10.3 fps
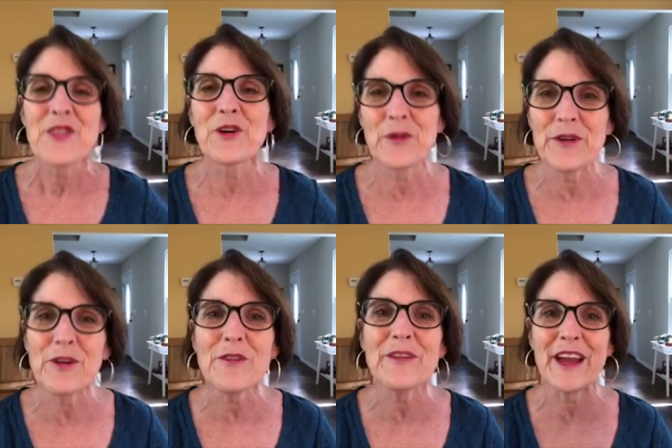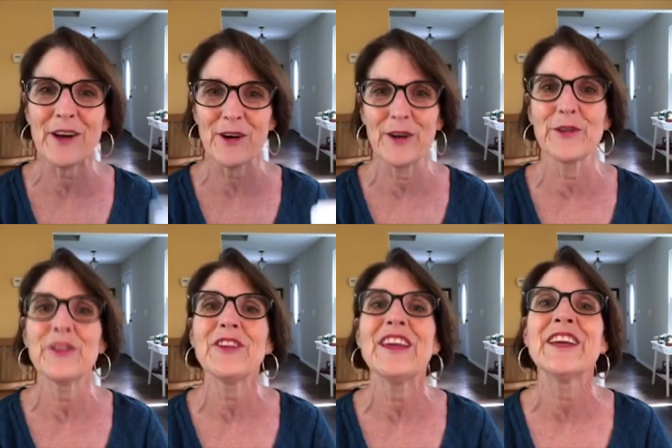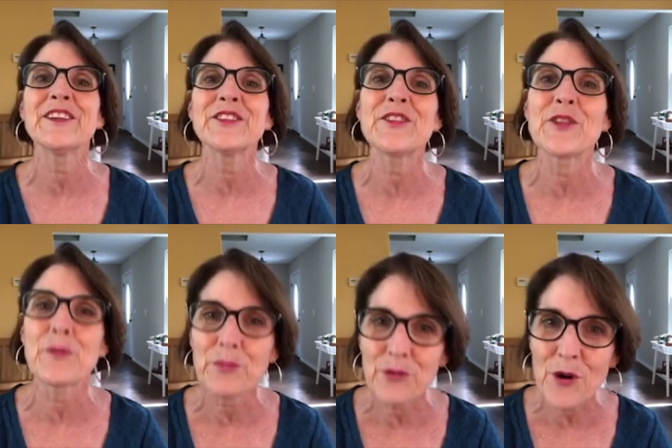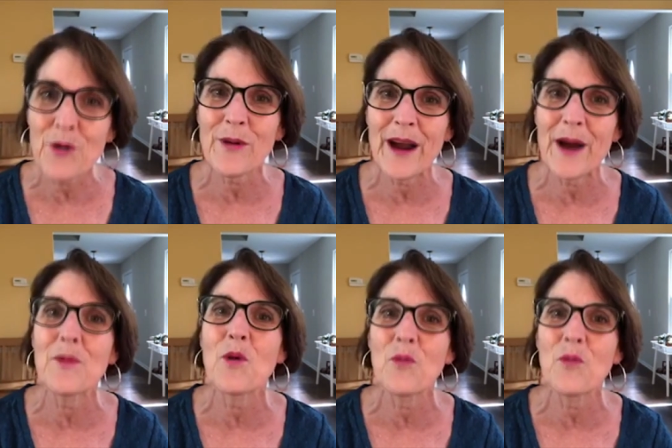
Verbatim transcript: The Quiver of Arrows is the program